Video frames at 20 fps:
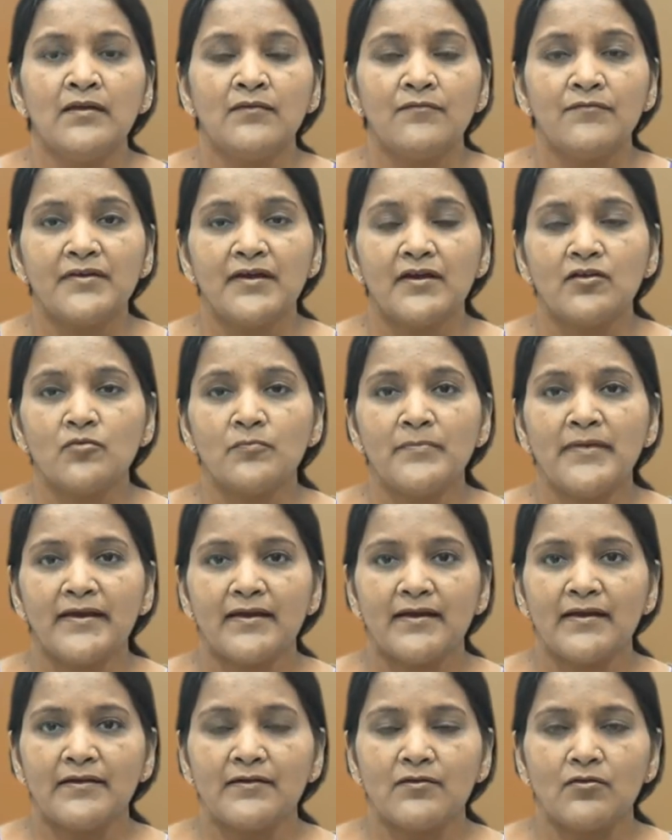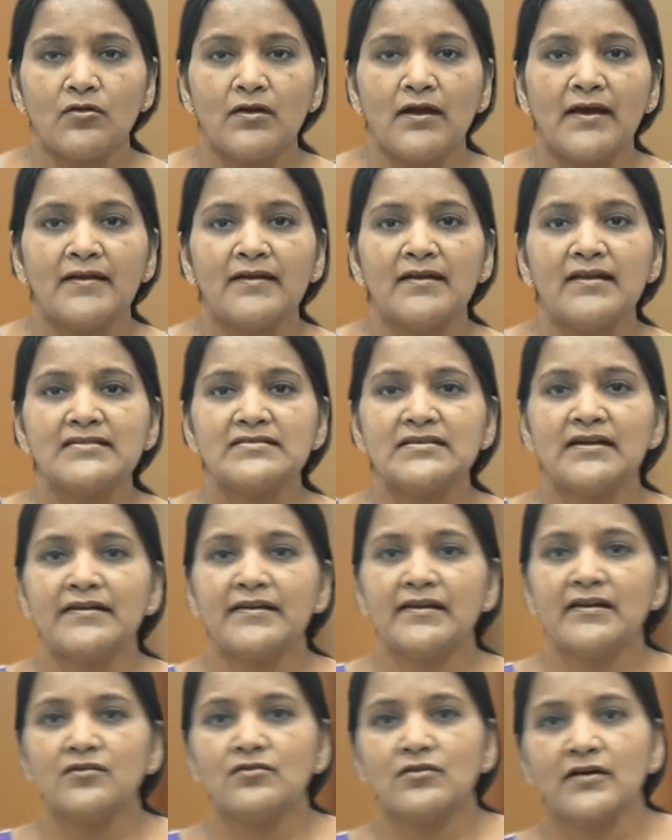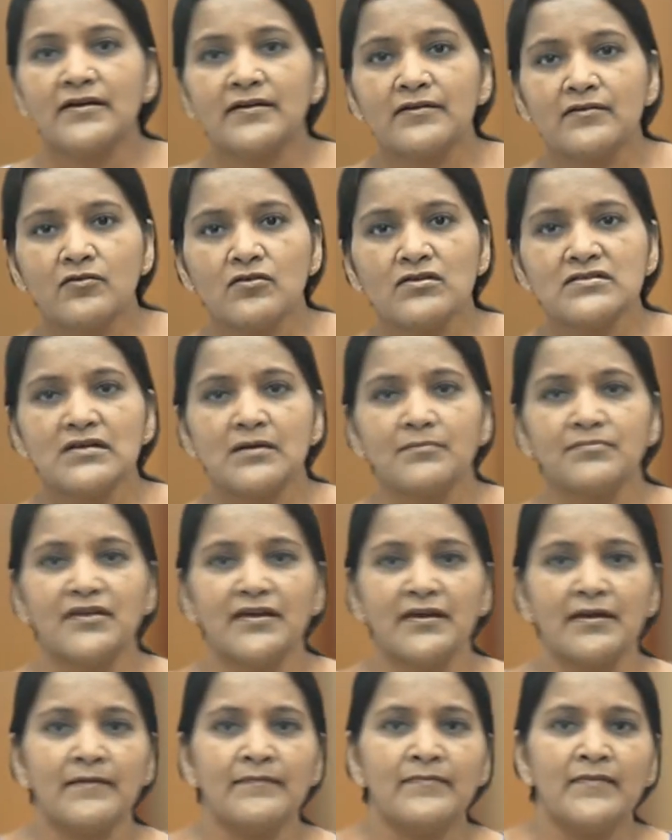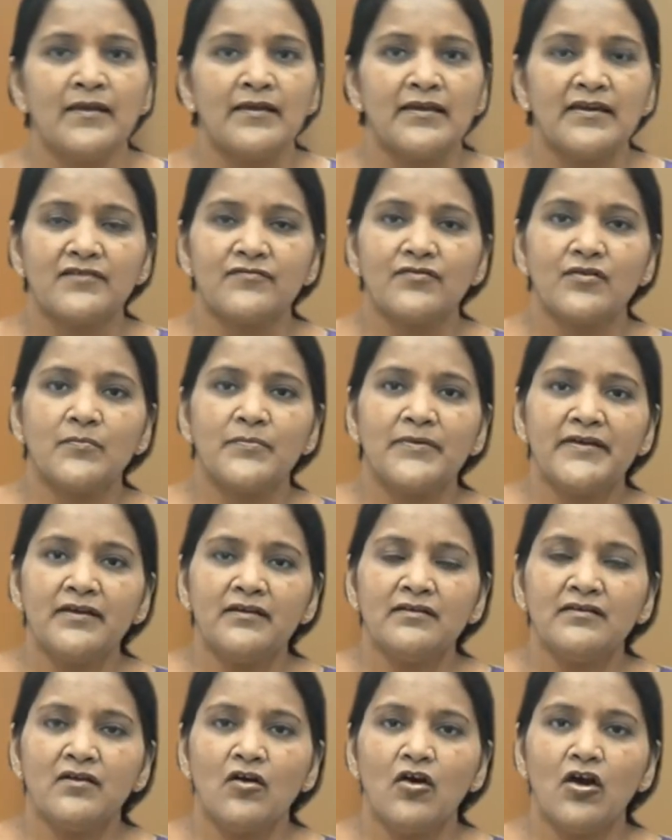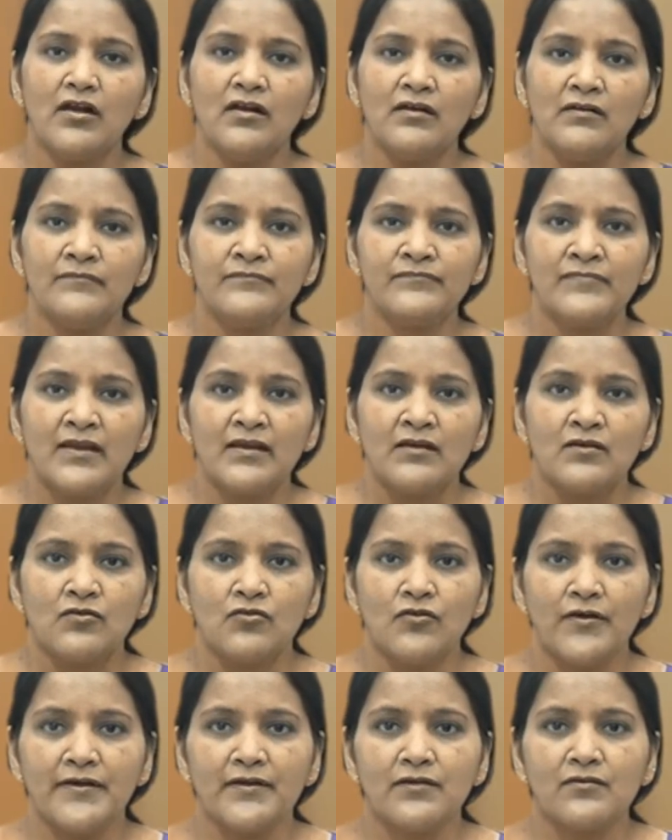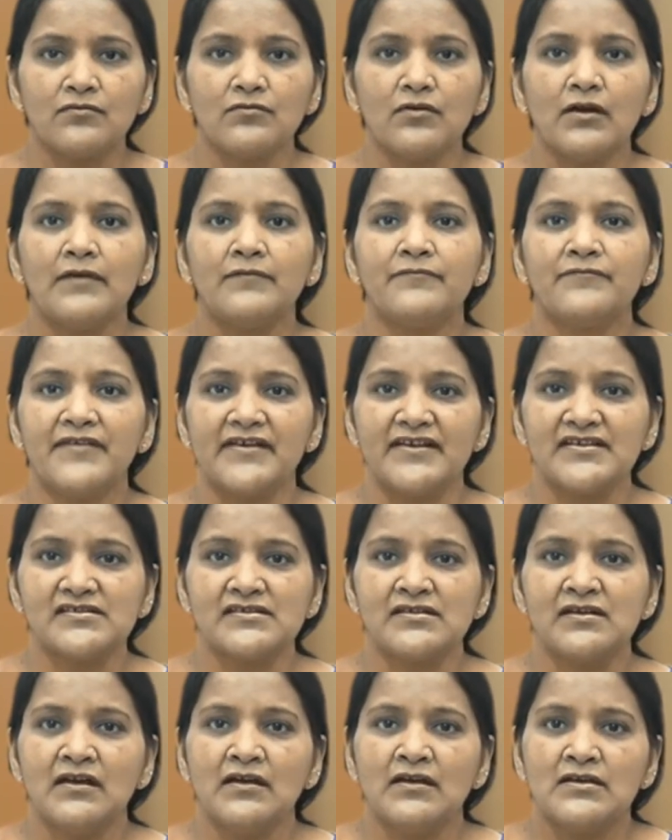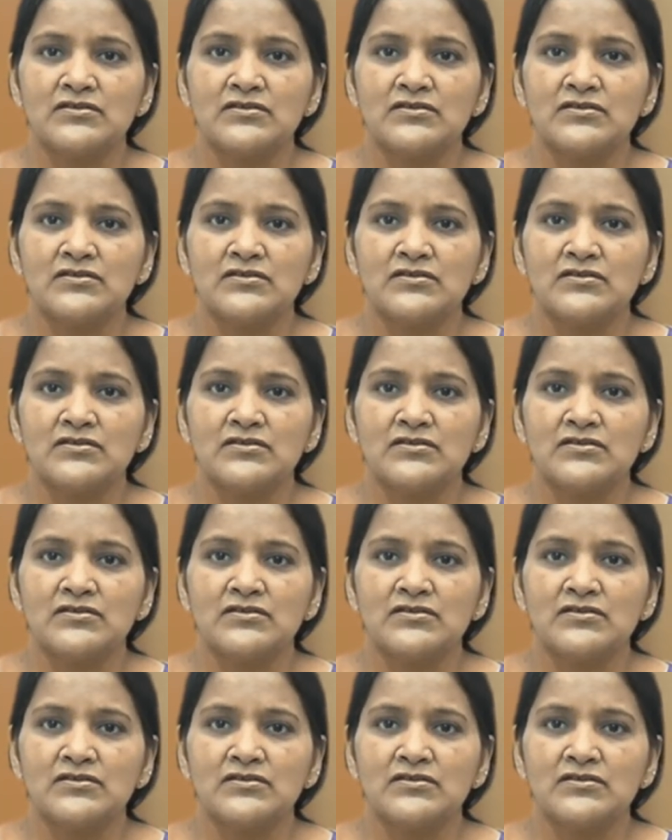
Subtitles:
we have to make control. Unless until you control something, it will be all going to the waste.